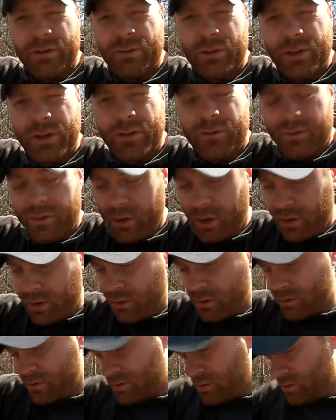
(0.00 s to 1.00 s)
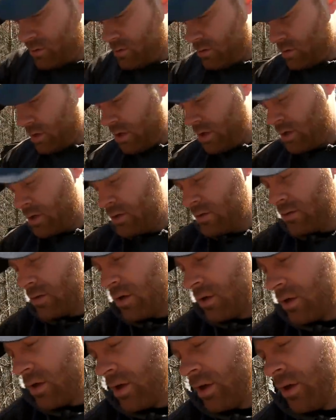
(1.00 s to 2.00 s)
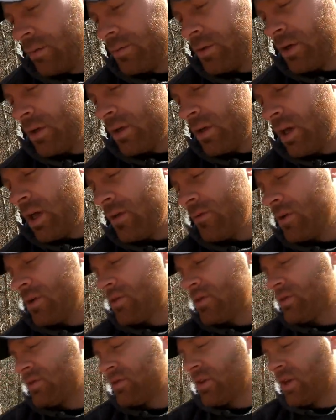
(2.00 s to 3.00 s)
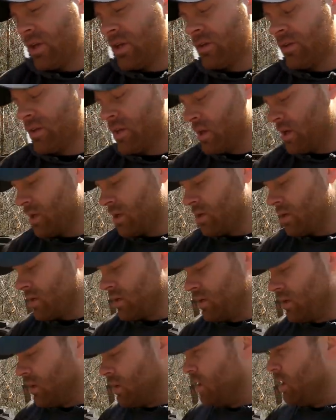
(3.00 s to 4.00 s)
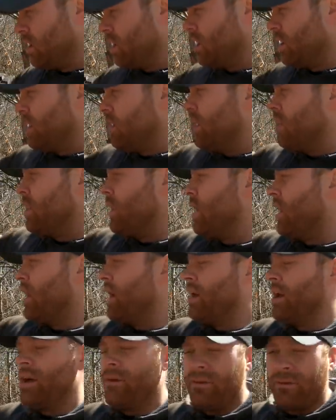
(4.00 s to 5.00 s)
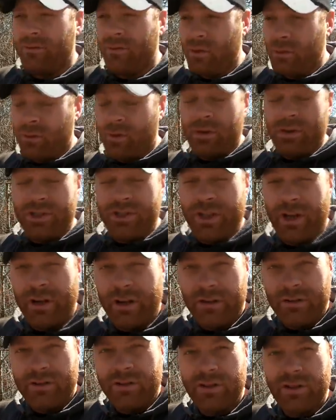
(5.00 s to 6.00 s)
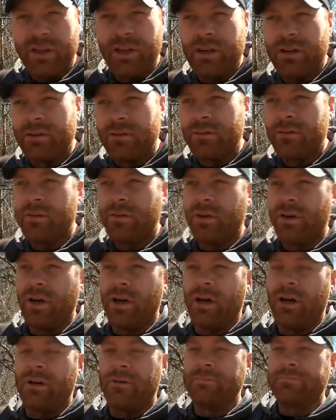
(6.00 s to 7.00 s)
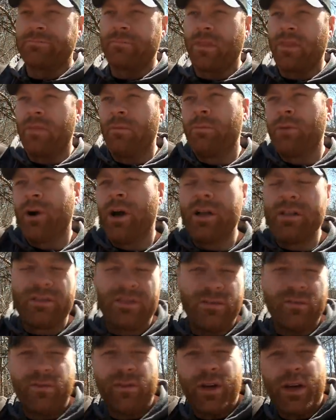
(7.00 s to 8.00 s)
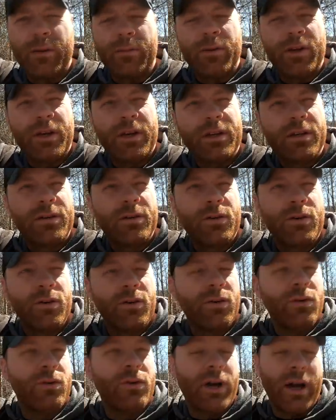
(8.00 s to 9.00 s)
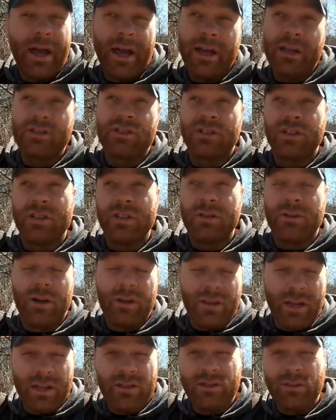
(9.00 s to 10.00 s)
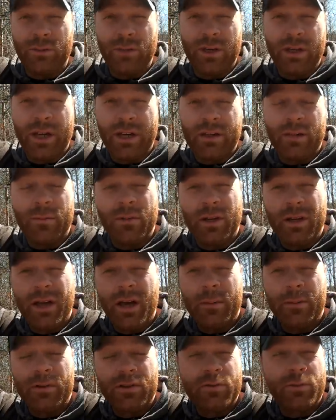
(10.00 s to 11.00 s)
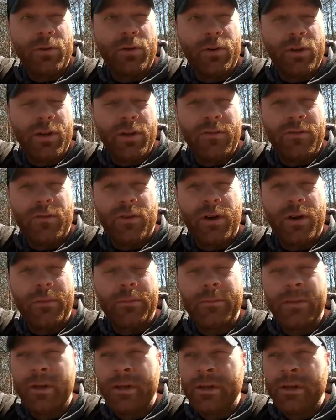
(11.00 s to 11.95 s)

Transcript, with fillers: Rudy for all those uh, all the help that he gave us. And then I have a few more shout outs to give. Um, the Bronson family, who I actually that's who we got the Minneapolis Moline from.